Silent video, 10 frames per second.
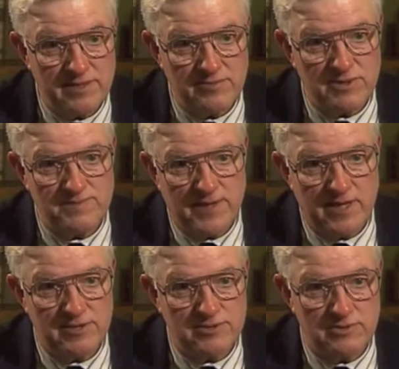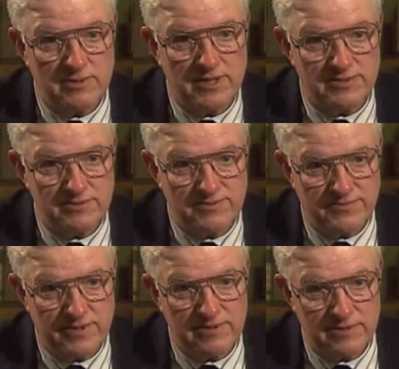a response, or I
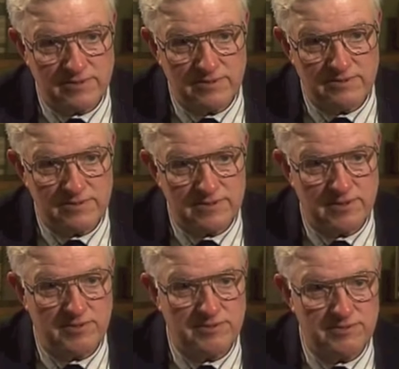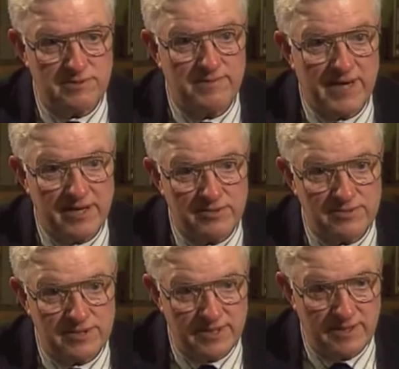threatened to go to Senator D'Amato
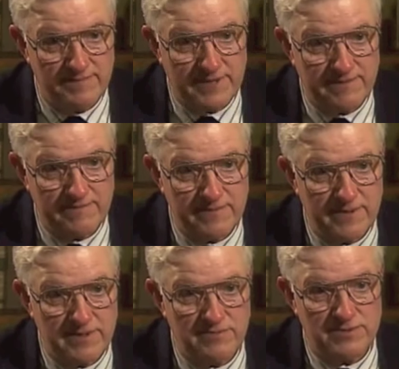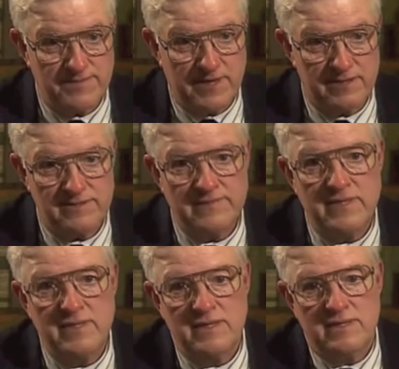to help me on the response.
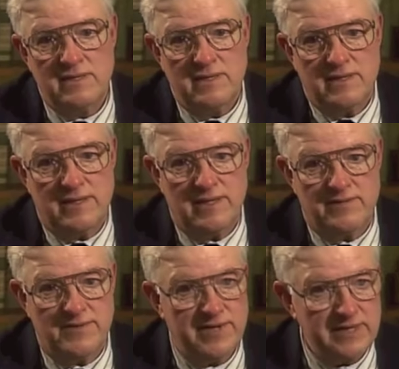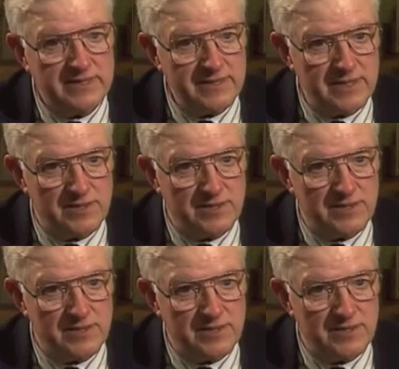And then I did get a